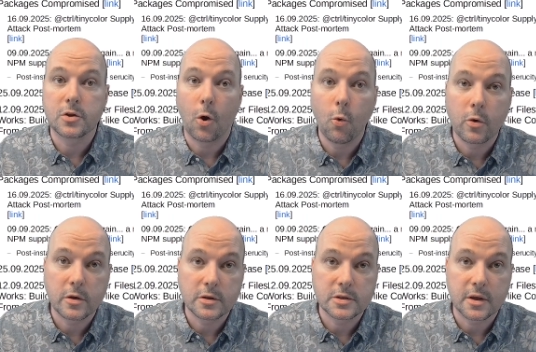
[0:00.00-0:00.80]

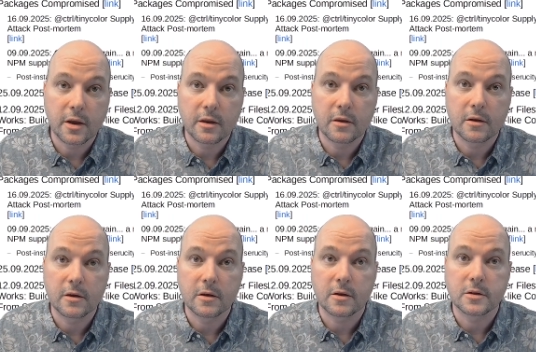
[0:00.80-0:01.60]
tokens in
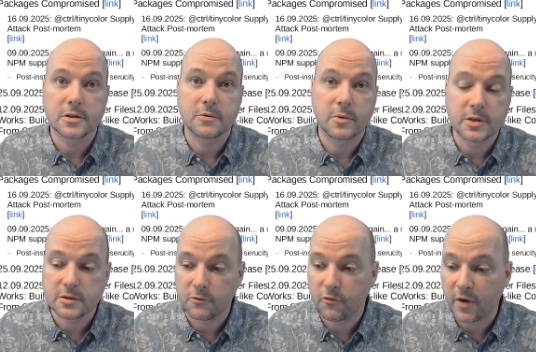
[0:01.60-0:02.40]
the
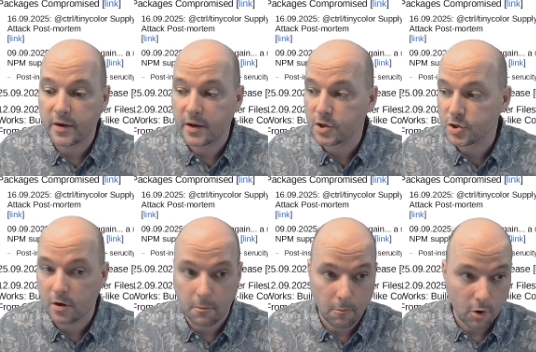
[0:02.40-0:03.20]
Swiss
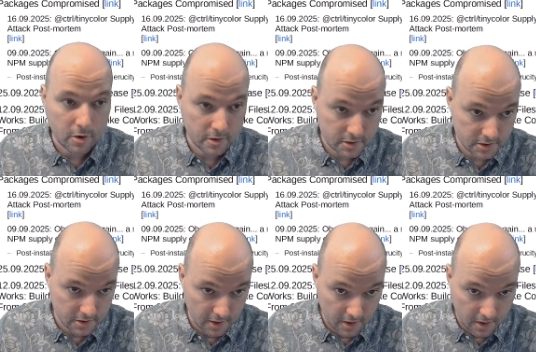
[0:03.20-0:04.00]
financial markets.
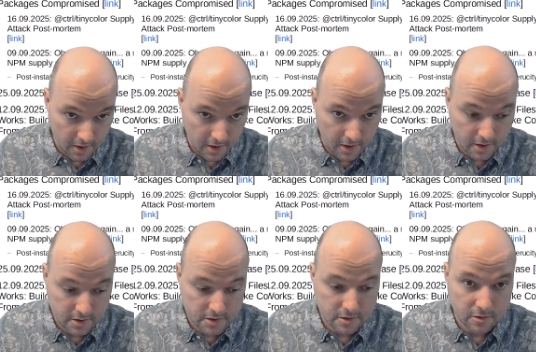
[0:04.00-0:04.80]

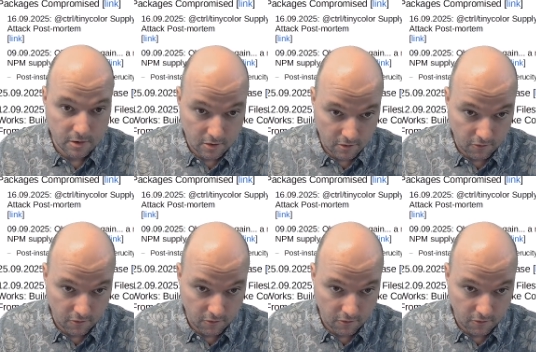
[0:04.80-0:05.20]
It's the